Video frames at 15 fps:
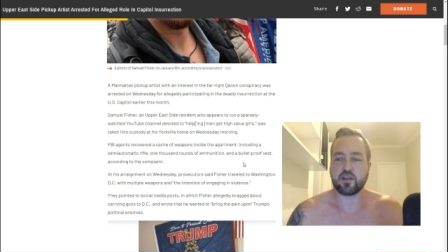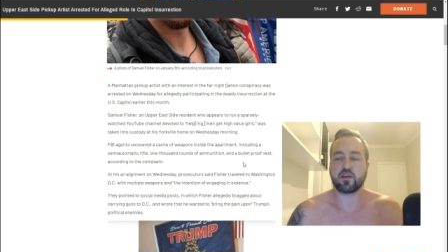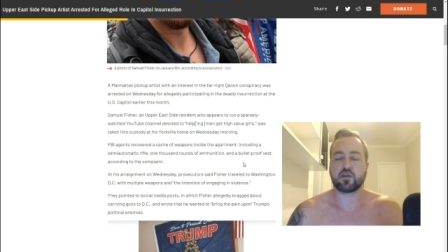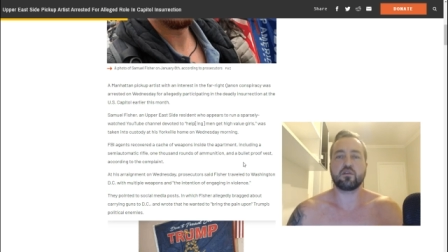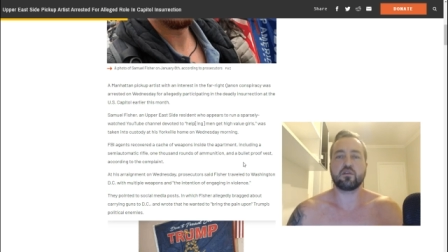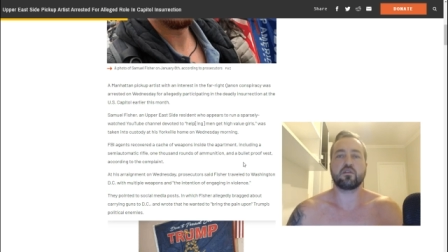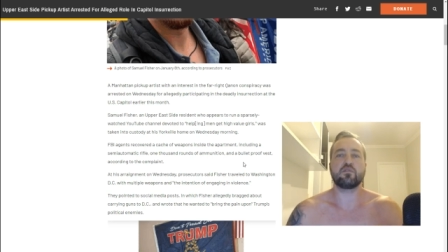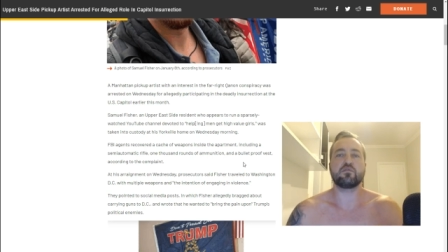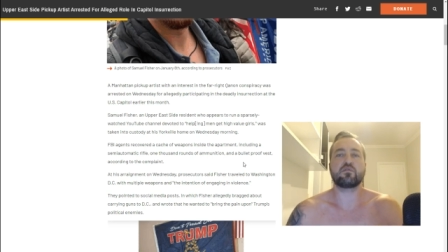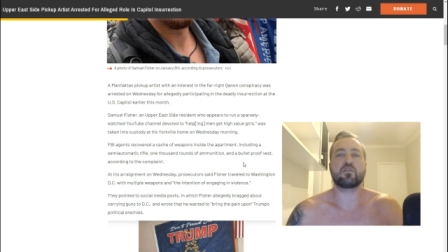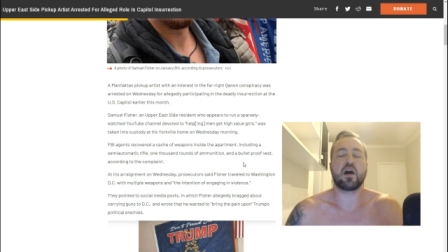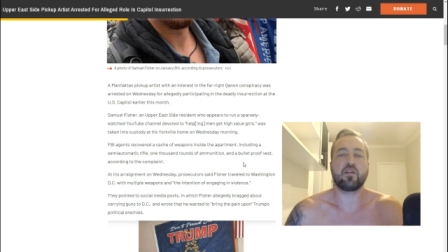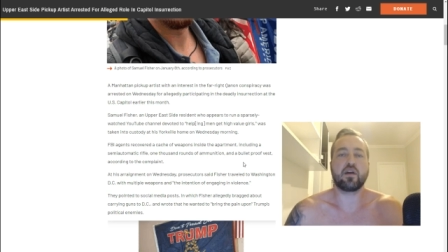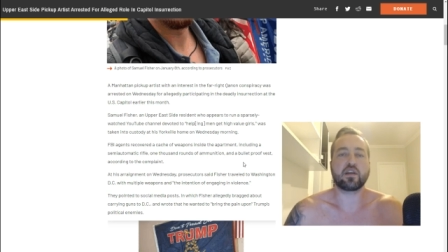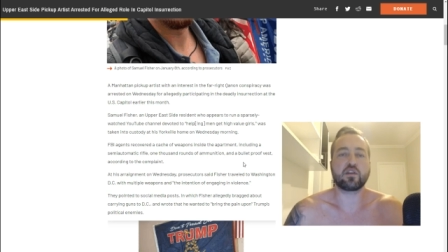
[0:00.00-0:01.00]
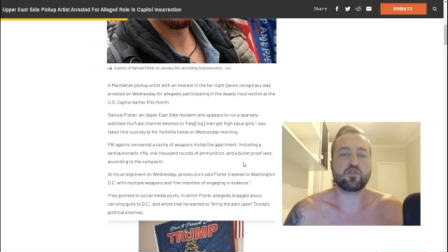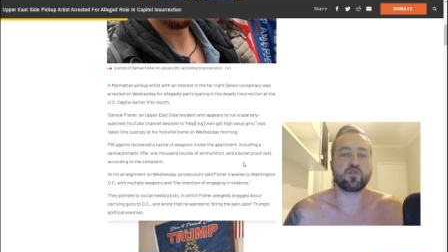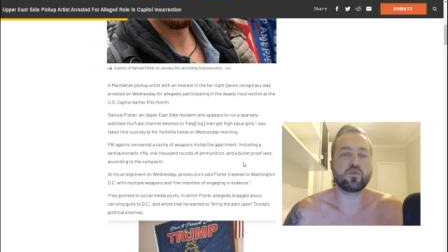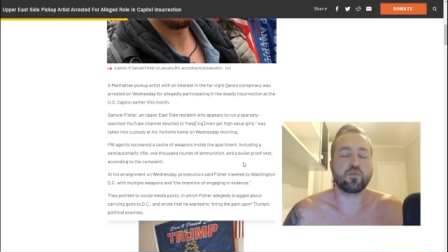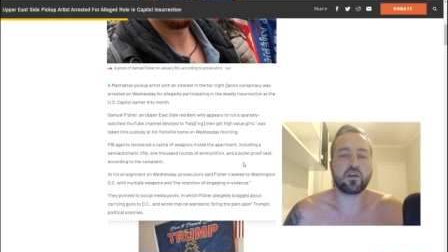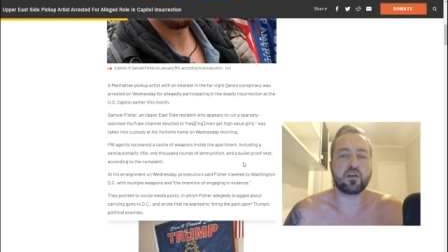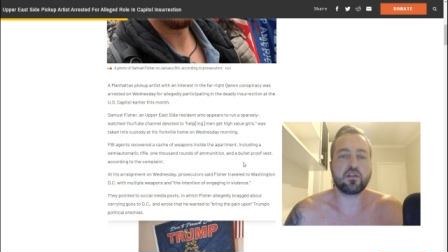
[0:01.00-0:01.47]
Like you've got like
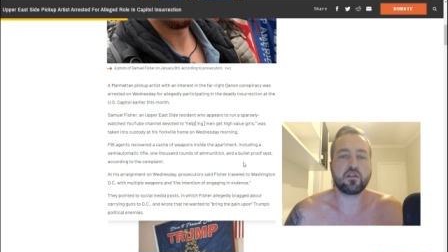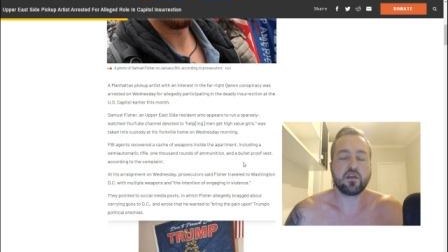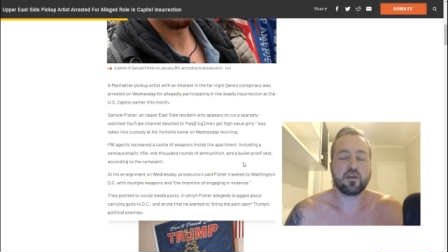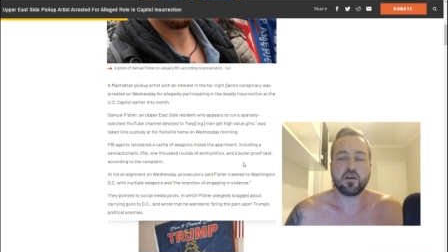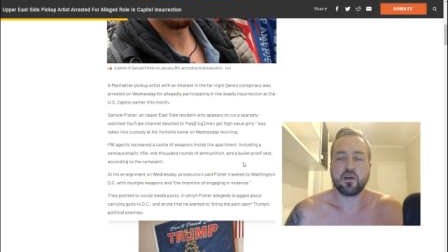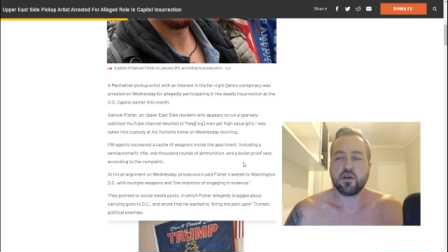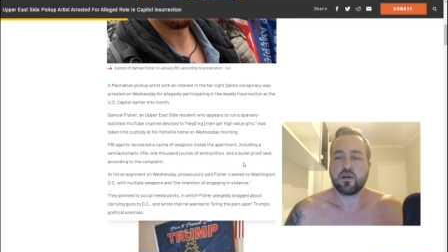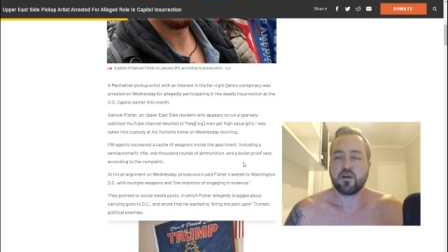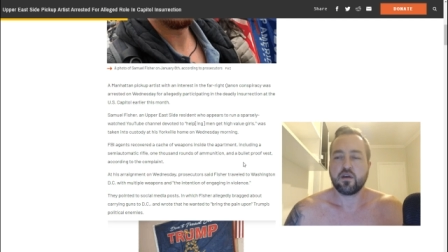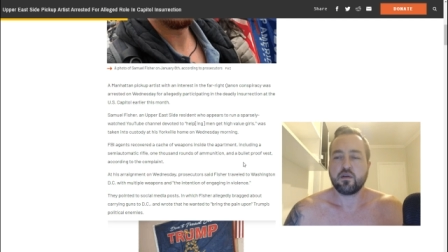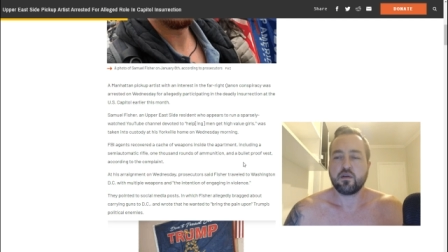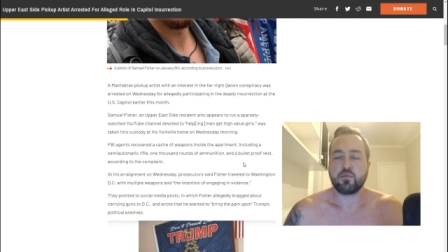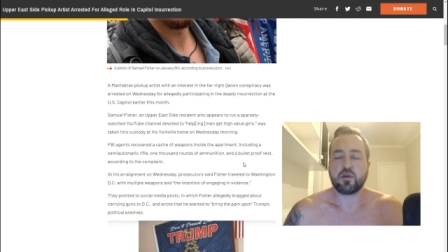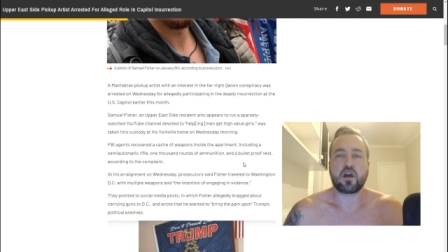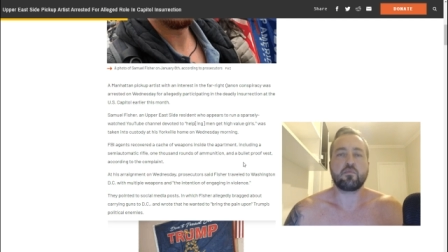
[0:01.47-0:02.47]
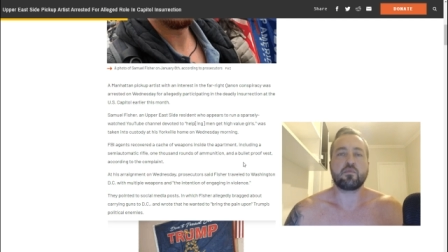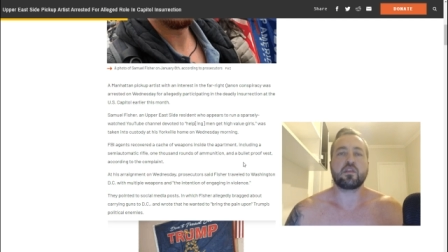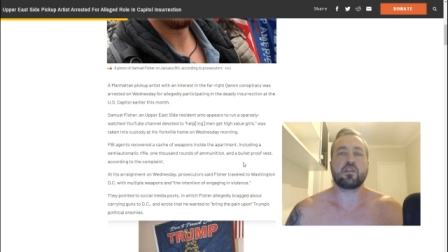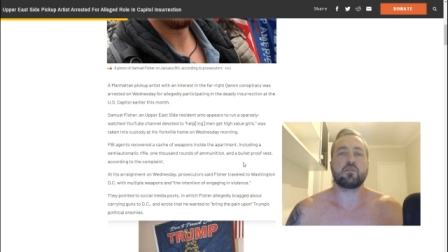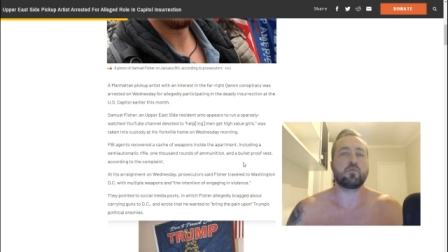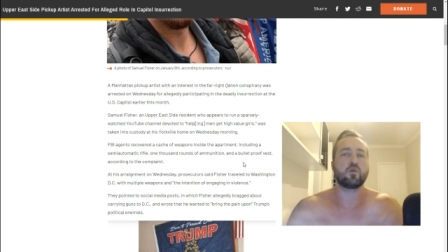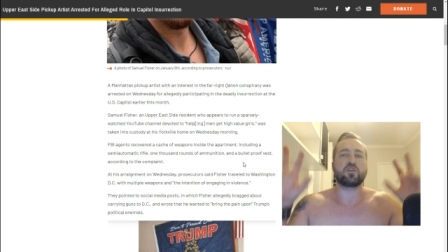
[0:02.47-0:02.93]
Julien becoming
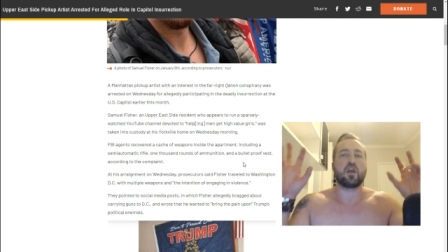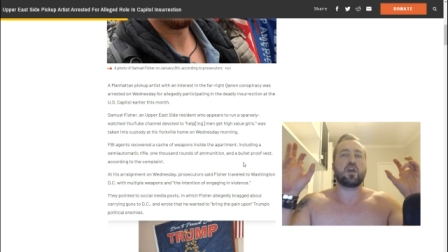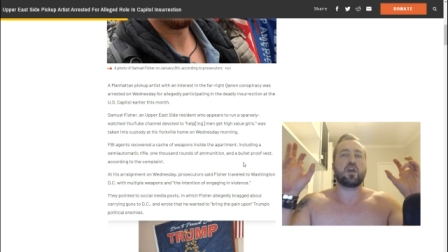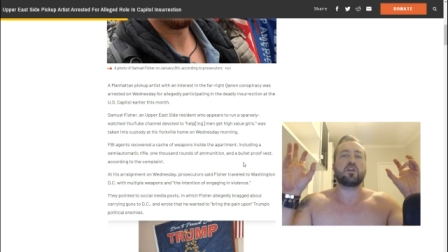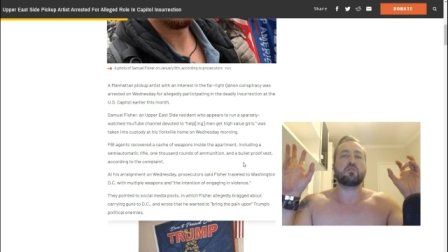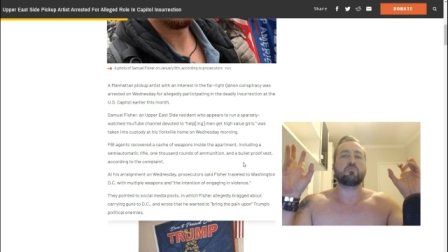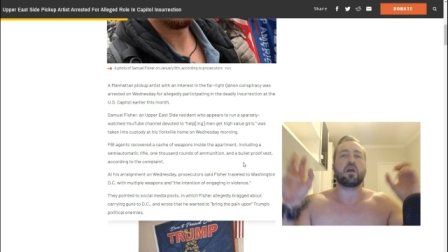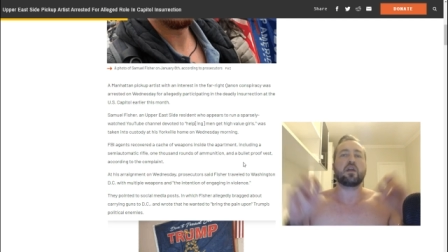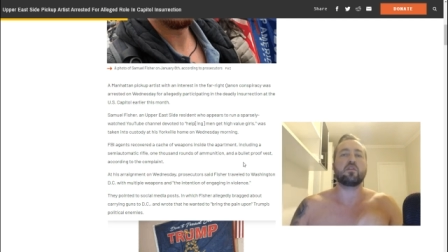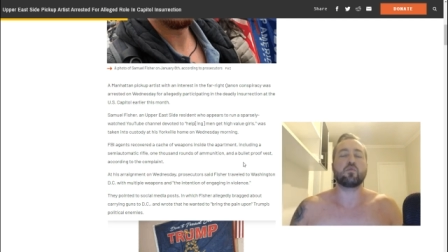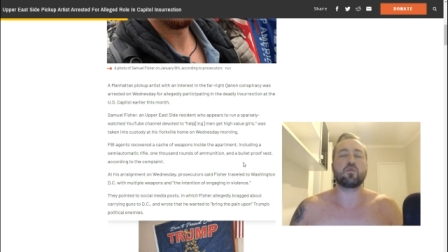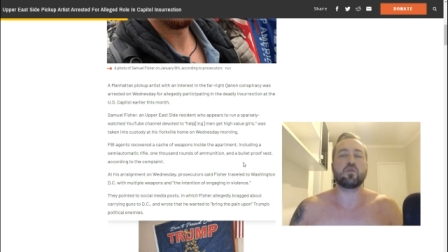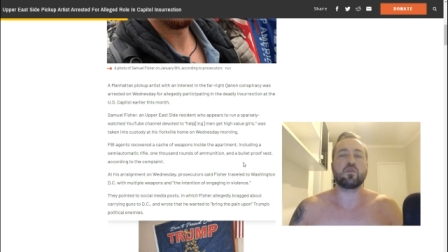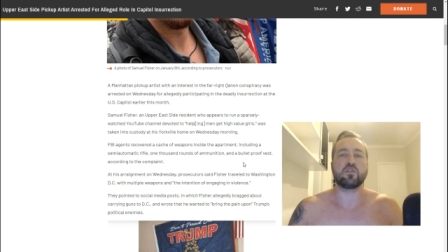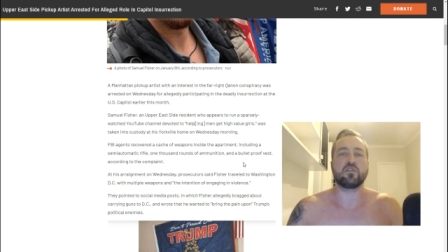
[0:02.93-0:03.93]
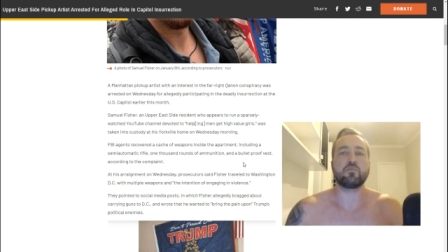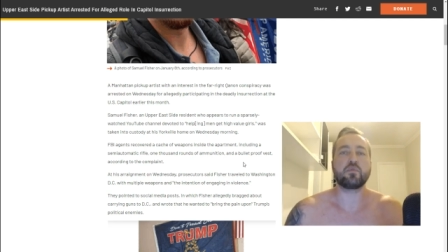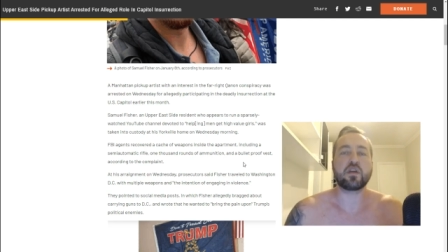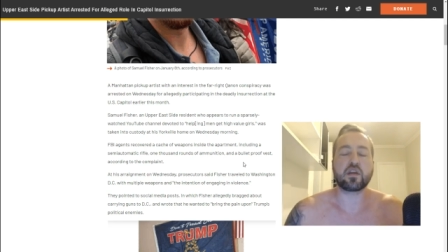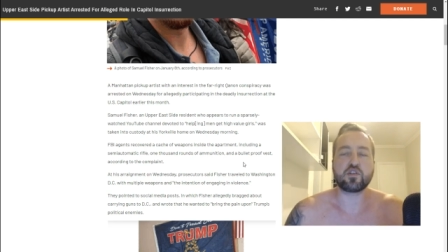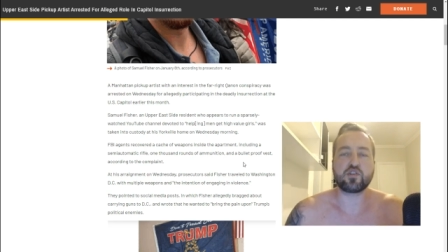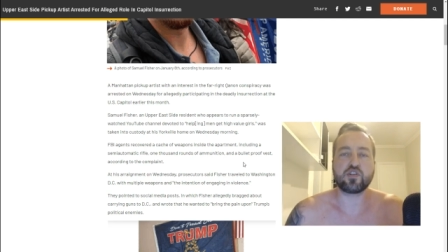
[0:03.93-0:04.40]
the most hated man in the world and then
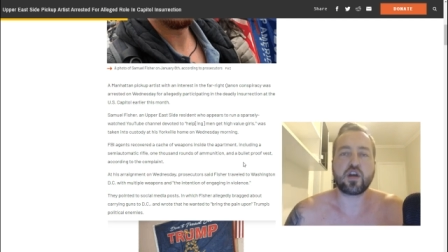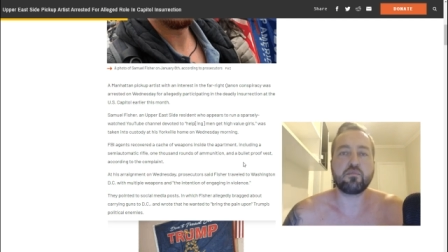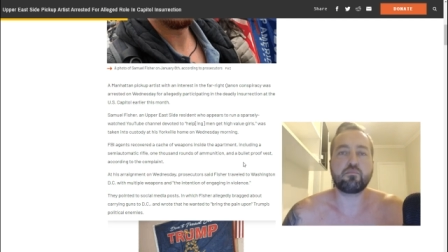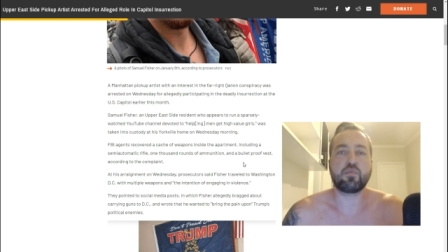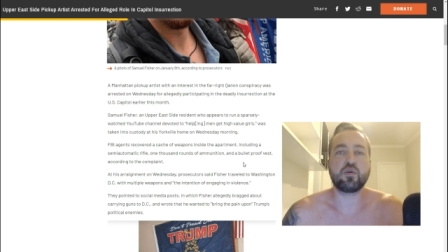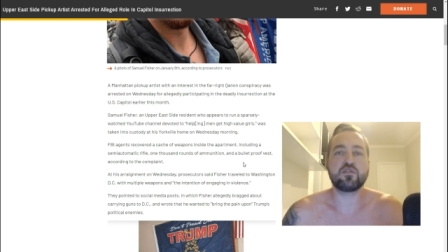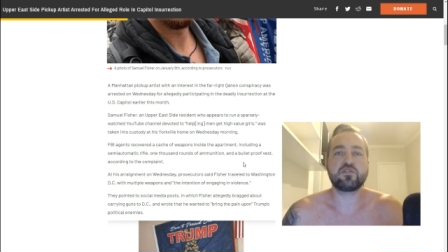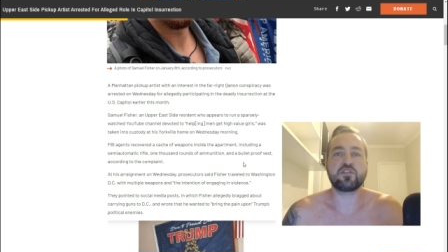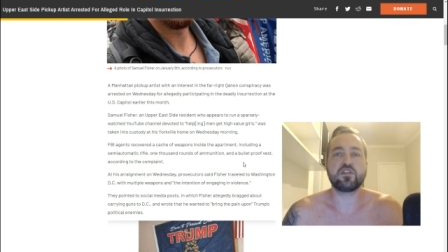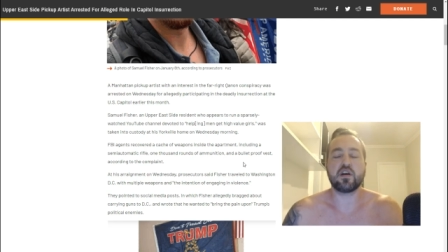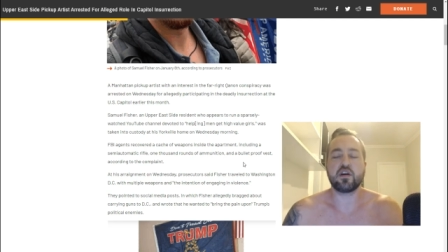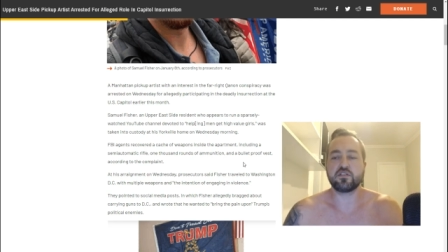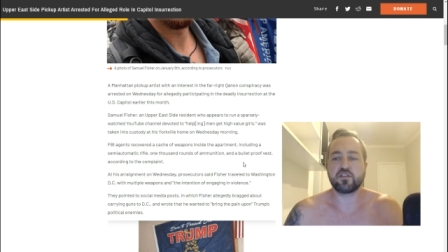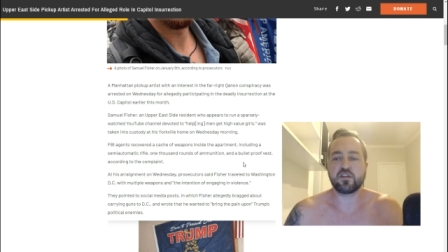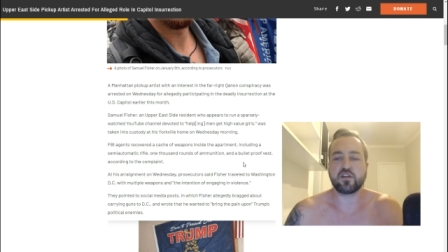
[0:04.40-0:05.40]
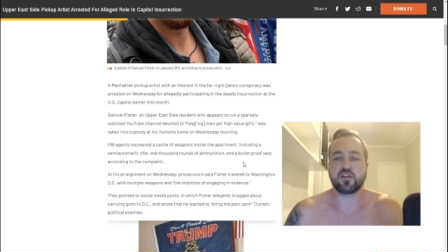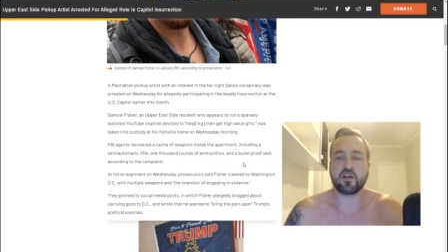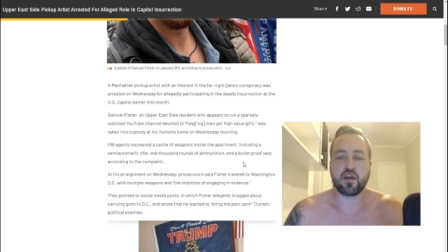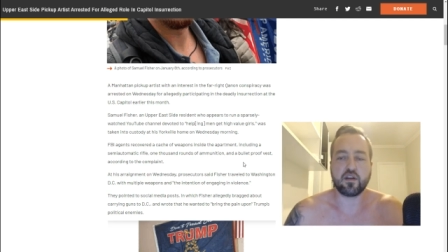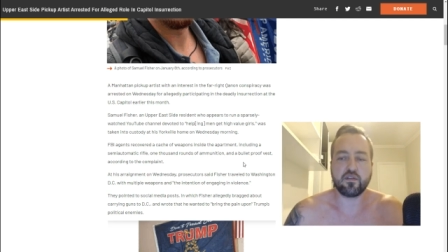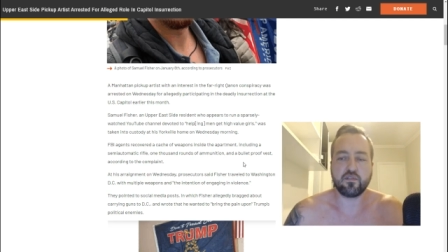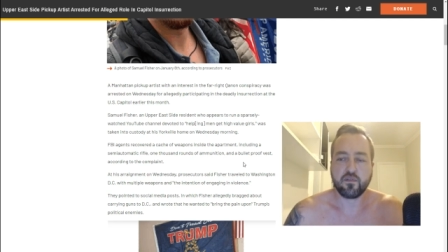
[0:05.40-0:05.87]
being a giant pussy on
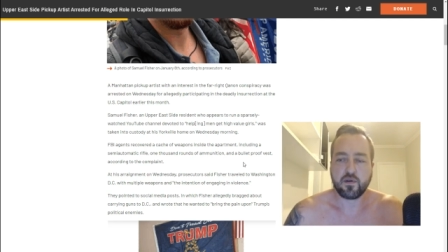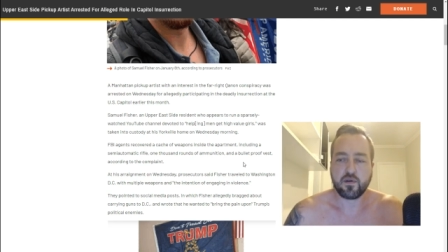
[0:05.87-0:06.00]
CNN,